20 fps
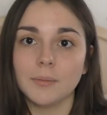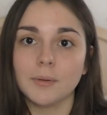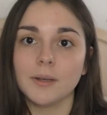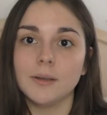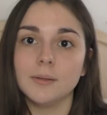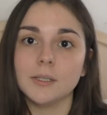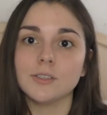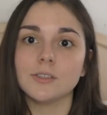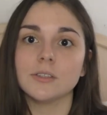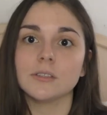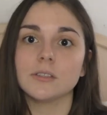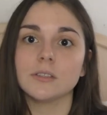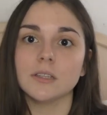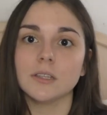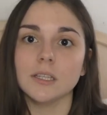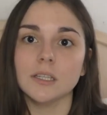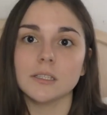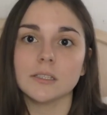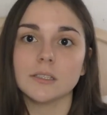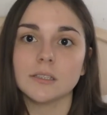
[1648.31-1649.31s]
I pretty much just
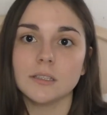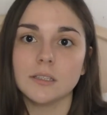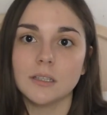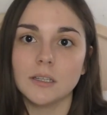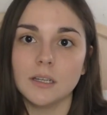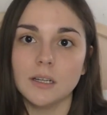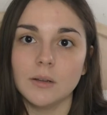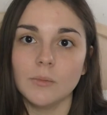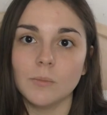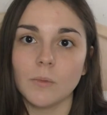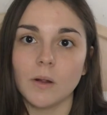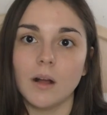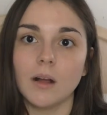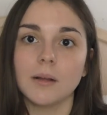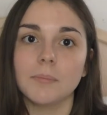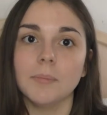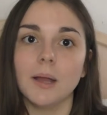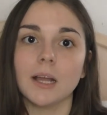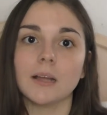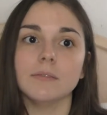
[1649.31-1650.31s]
did this and
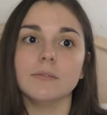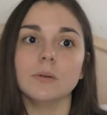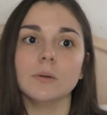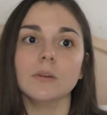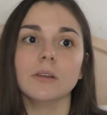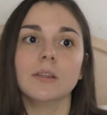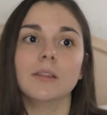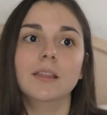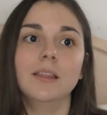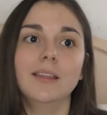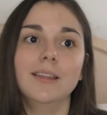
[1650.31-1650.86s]
rocked back and forth